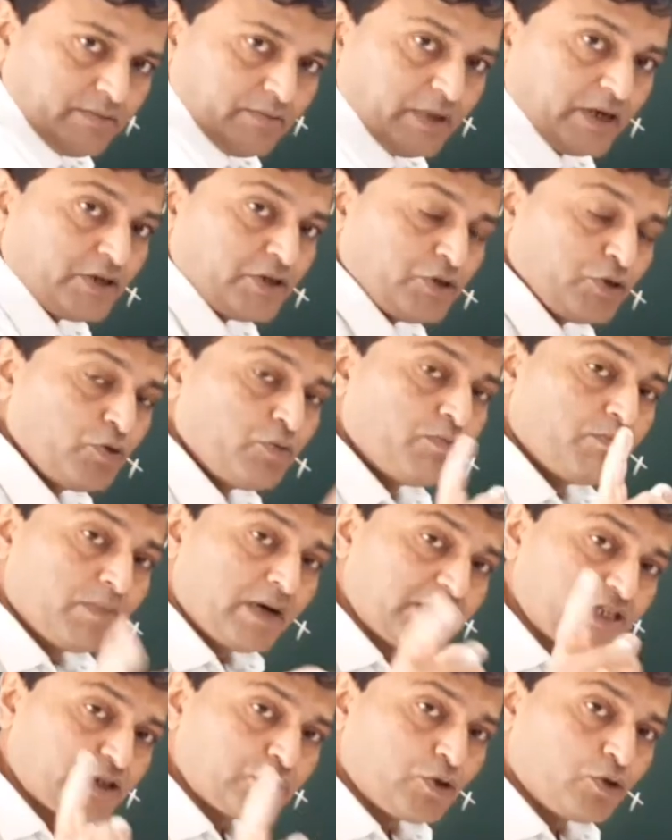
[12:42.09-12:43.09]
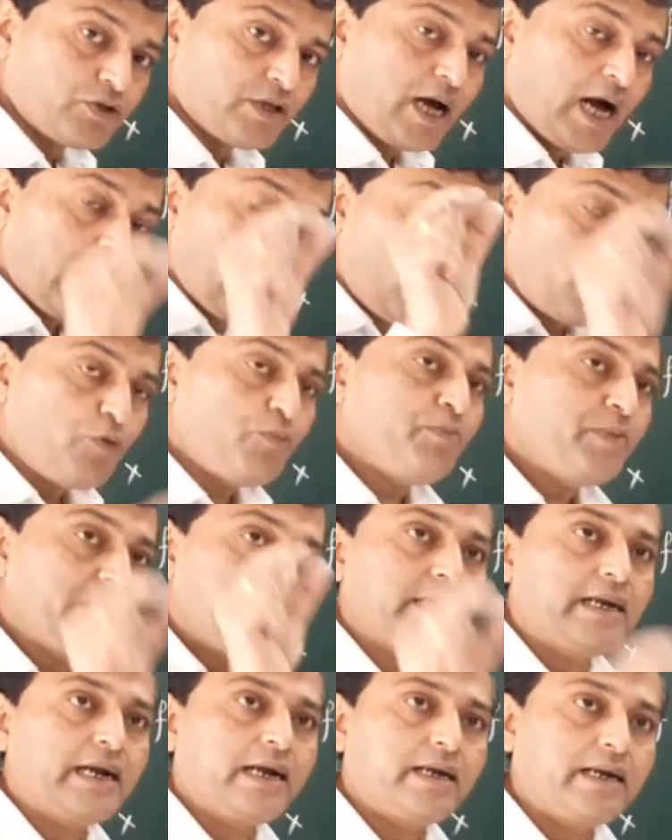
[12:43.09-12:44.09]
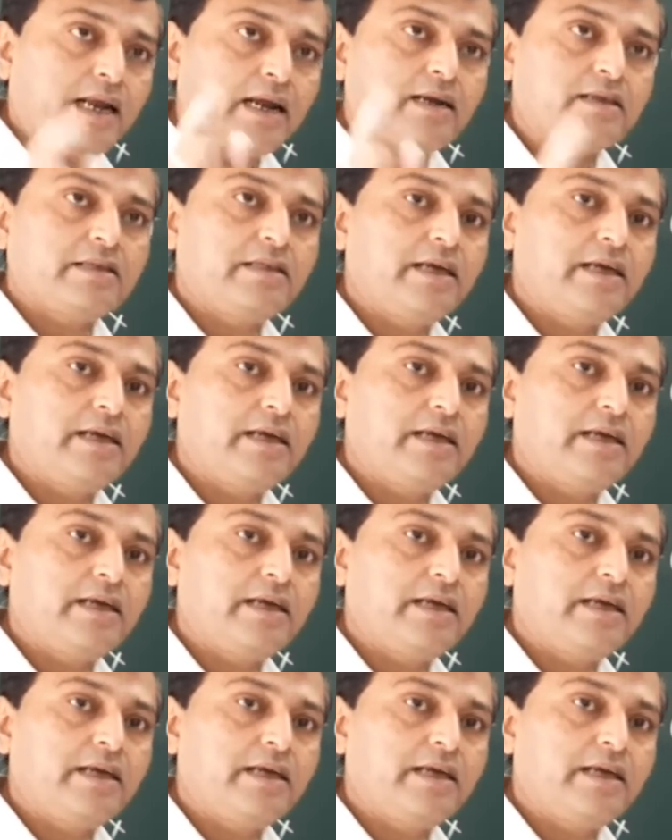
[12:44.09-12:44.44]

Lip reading: but you must know the how many rectangles